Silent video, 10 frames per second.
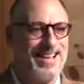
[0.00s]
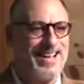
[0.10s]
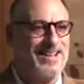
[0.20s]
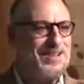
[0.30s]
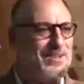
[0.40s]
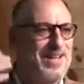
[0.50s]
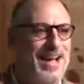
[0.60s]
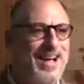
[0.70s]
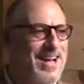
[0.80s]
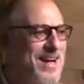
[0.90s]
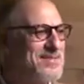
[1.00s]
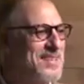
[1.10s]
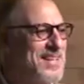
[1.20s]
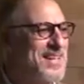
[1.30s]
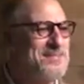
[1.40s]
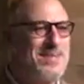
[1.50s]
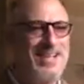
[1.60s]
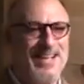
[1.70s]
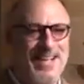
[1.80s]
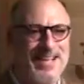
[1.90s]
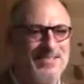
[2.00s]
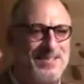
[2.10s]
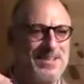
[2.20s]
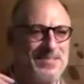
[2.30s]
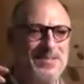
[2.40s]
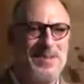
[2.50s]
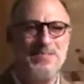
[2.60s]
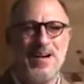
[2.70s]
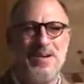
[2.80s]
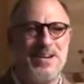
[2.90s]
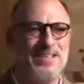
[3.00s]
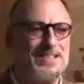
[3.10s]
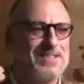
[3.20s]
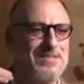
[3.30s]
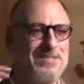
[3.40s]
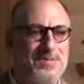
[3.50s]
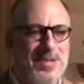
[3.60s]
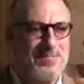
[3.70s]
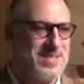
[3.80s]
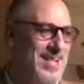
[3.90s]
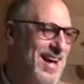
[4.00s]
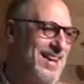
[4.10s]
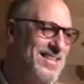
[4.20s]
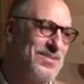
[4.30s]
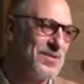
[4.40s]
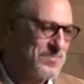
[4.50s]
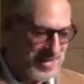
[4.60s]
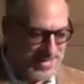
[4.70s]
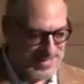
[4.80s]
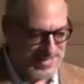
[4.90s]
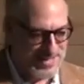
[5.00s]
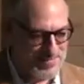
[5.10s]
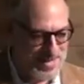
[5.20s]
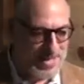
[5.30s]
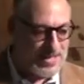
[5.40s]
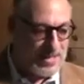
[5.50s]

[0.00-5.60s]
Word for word: And you go, yeah, God forgave me, and I can forgive them now. It's just a freedom in that. It's so amazing, amen.